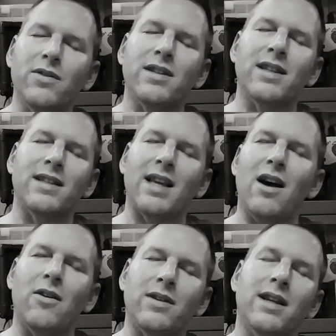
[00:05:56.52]

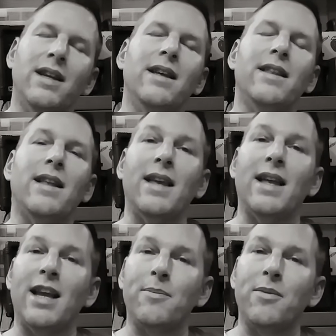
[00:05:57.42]
sound that that
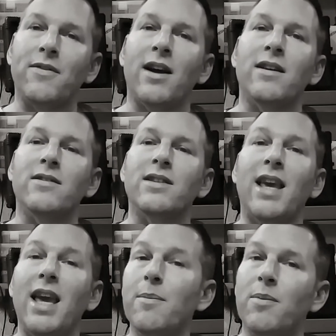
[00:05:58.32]
amplifier is
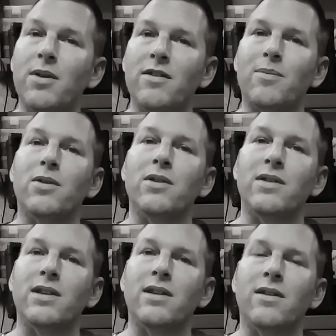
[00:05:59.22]
capable of
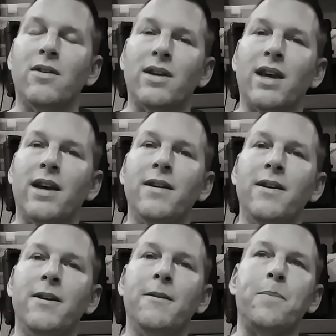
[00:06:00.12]
producing, okay?
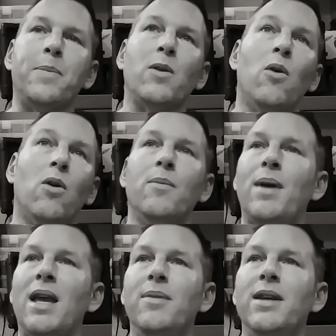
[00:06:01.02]
Or
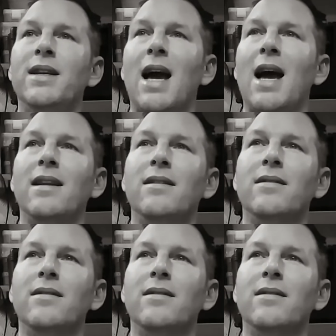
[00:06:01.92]
maybe not